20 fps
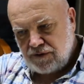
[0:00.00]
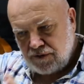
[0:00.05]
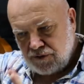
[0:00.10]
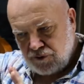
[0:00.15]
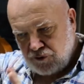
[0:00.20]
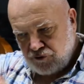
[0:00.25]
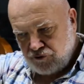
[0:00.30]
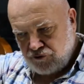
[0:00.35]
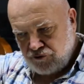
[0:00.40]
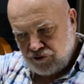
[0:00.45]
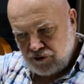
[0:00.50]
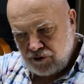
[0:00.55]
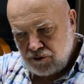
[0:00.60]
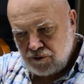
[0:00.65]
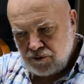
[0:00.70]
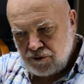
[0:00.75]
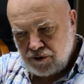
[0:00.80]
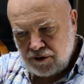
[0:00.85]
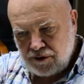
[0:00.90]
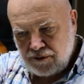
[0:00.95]
through
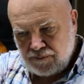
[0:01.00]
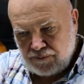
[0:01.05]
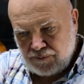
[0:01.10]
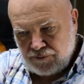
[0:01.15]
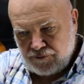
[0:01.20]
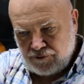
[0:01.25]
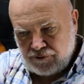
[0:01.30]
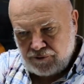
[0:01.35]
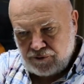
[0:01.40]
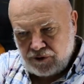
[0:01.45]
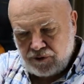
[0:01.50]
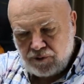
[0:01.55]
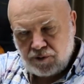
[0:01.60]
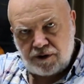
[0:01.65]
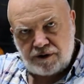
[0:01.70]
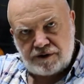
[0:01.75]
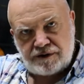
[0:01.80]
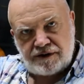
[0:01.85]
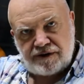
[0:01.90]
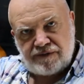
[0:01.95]
the
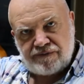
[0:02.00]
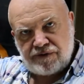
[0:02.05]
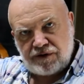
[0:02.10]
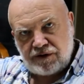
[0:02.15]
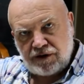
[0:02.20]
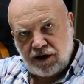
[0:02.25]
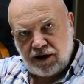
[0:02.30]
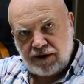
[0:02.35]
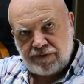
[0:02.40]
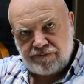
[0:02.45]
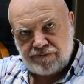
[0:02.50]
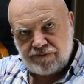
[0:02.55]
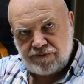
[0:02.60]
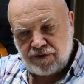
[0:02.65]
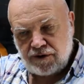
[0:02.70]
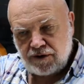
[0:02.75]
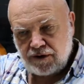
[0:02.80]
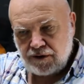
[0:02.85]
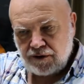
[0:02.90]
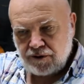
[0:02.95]
quality of the knife,
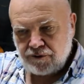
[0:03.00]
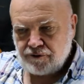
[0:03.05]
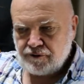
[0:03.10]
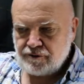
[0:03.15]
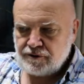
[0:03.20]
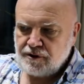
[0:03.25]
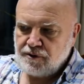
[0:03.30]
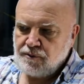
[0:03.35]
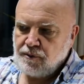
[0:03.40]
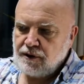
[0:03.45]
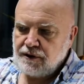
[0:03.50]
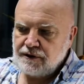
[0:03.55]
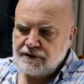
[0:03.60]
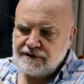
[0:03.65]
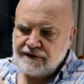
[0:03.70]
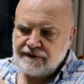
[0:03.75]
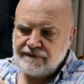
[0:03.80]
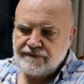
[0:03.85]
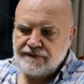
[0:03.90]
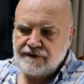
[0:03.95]
through the
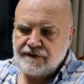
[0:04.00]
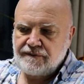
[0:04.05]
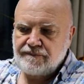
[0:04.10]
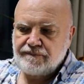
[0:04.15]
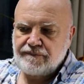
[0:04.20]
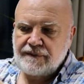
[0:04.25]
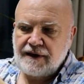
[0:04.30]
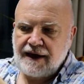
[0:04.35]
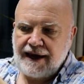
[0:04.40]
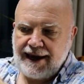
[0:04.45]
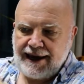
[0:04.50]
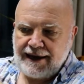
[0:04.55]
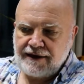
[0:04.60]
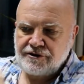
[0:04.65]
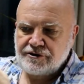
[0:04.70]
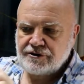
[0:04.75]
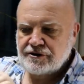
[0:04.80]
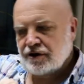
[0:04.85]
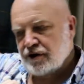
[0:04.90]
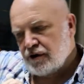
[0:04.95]
quality of the
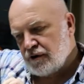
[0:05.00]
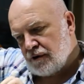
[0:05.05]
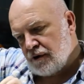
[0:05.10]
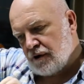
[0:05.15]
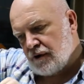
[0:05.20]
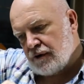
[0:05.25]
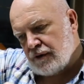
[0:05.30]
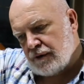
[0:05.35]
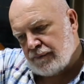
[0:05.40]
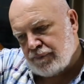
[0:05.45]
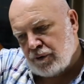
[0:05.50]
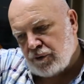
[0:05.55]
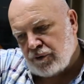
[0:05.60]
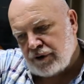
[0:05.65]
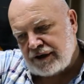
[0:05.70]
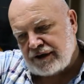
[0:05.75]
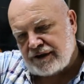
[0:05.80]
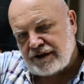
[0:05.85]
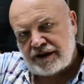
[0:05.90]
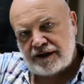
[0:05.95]
edge, the
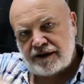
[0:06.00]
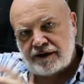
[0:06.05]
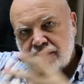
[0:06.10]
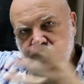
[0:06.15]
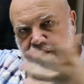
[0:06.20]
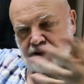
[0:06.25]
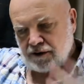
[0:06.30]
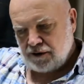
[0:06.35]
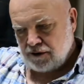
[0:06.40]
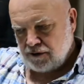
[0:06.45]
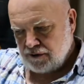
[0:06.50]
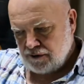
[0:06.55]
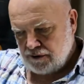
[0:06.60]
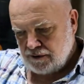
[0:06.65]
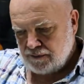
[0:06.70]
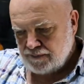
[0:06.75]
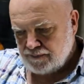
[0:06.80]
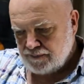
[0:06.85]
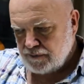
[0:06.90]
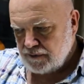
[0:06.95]
pointing,
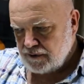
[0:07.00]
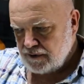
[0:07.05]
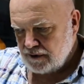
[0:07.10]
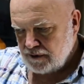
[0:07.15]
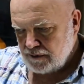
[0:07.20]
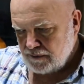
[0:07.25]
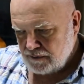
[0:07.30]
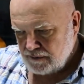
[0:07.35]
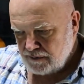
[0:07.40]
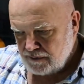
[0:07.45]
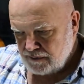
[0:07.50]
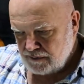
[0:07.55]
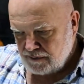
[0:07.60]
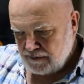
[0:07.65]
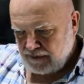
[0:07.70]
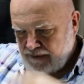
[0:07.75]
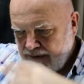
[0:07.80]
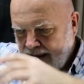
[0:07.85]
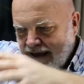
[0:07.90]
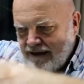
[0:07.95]

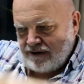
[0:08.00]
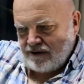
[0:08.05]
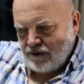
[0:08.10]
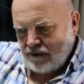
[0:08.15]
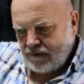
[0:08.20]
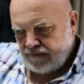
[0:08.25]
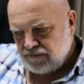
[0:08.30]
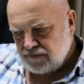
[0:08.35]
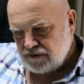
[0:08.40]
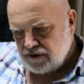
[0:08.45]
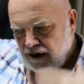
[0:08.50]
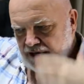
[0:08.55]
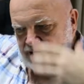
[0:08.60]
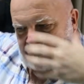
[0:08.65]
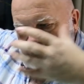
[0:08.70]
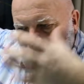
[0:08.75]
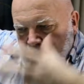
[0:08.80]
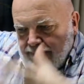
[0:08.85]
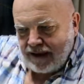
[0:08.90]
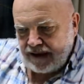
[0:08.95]
that sort of
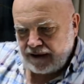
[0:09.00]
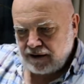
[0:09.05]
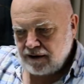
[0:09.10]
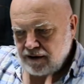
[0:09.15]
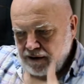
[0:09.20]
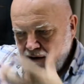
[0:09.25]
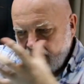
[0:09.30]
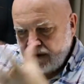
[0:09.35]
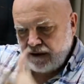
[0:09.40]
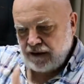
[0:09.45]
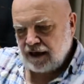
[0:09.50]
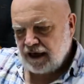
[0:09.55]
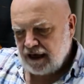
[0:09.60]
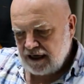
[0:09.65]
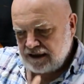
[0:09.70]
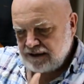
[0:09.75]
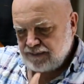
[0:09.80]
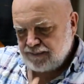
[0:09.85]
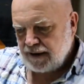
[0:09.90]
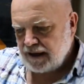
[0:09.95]
dynamic
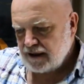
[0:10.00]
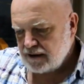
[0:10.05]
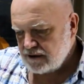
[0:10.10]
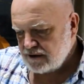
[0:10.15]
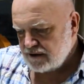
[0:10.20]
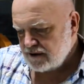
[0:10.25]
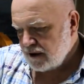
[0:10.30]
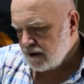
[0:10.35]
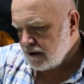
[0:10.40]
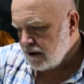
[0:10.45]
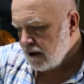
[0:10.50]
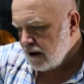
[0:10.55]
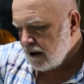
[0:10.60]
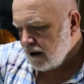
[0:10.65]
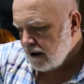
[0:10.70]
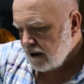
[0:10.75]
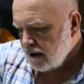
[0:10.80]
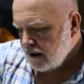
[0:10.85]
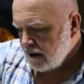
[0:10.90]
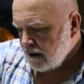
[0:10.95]
aspect. So
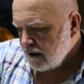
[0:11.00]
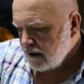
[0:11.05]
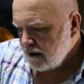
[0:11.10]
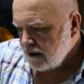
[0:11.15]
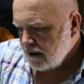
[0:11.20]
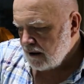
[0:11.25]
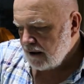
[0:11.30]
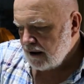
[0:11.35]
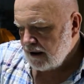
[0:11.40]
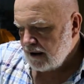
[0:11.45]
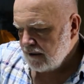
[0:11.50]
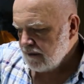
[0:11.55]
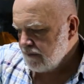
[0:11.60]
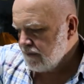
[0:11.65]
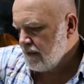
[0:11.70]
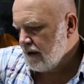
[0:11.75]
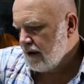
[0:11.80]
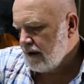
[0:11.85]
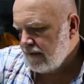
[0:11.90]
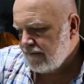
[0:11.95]

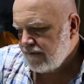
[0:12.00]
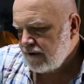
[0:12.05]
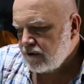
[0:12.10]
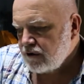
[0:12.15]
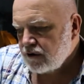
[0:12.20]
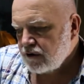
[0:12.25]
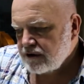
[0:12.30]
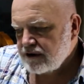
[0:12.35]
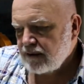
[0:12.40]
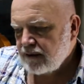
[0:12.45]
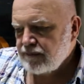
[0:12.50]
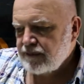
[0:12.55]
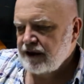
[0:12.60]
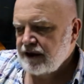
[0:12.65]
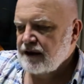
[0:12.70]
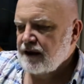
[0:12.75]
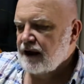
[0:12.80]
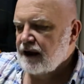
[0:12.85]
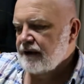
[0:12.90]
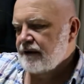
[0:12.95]
if you took something
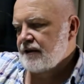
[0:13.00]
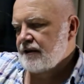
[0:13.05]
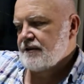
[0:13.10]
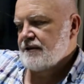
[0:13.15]
like this